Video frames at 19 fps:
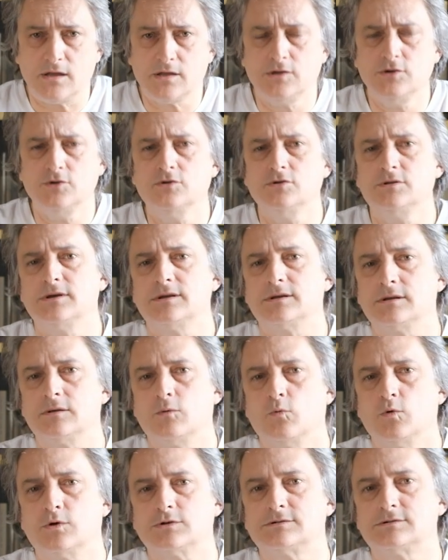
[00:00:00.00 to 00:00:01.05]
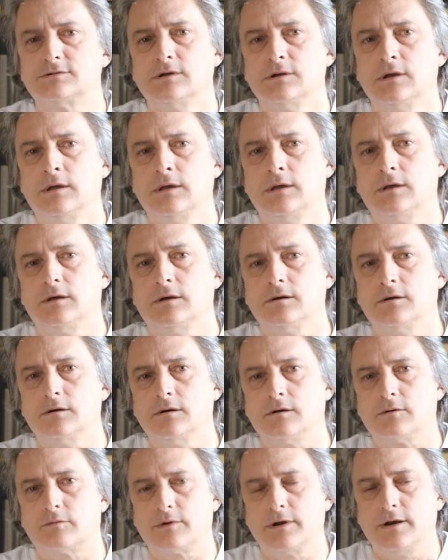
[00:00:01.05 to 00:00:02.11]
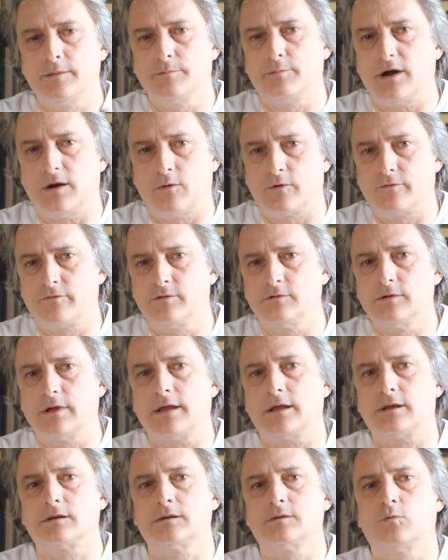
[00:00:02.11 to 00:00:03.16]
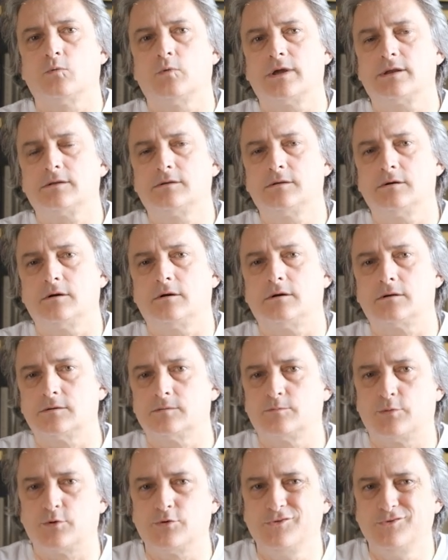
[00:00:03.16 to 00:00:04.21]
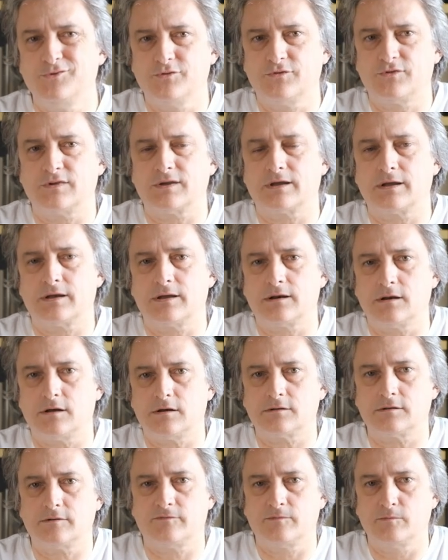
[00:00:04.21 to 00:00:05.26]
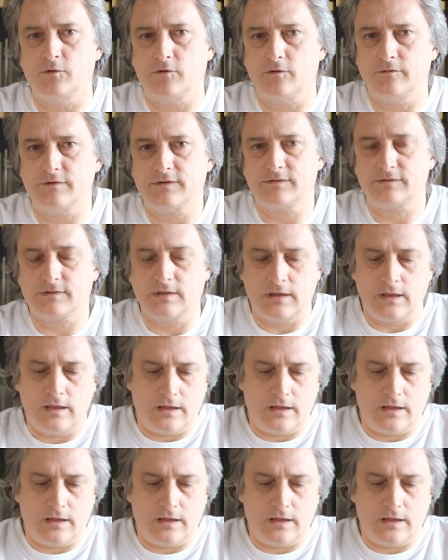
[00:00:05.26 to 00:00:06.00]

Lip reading: good and was really powerful, and went on producing a lot of movies.